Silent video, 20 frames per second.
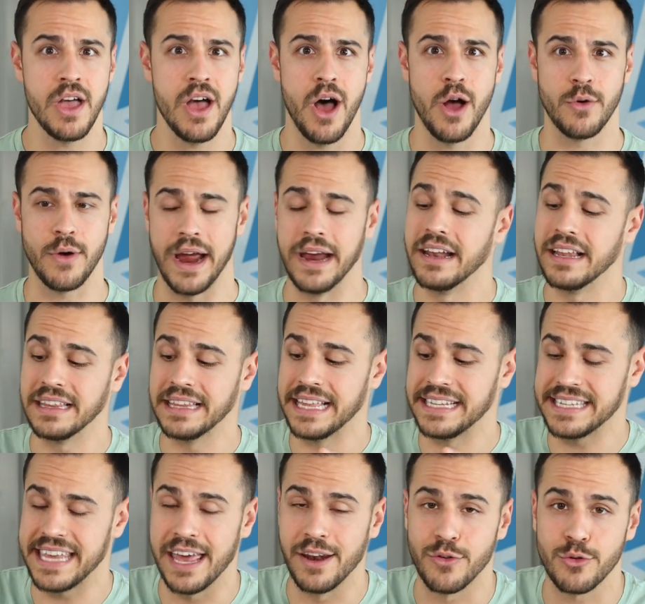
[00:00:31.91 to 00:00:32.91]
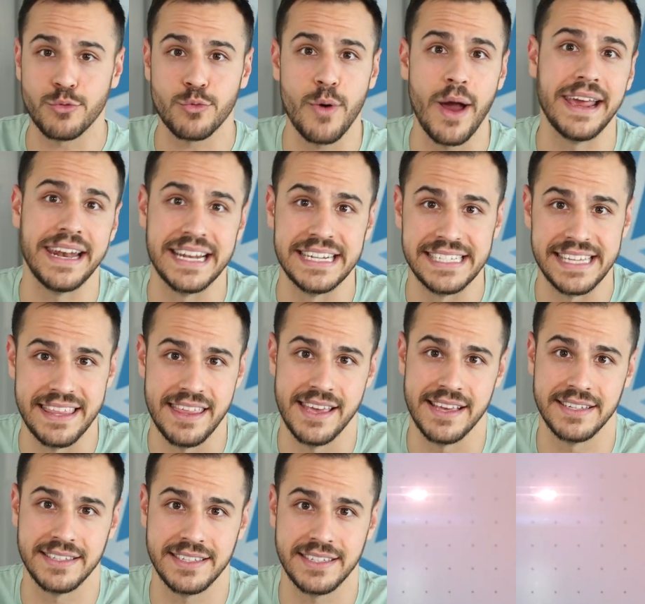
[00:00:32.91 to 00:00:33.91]
All right, let's get right into
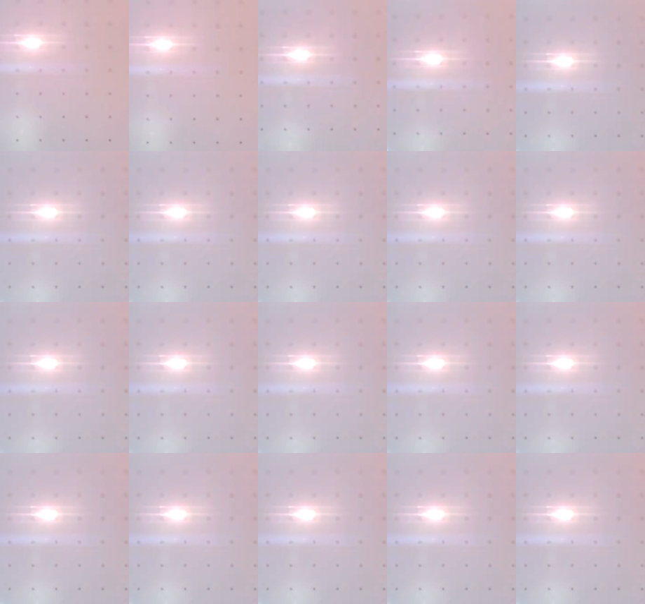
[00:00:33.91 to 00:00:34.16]
this.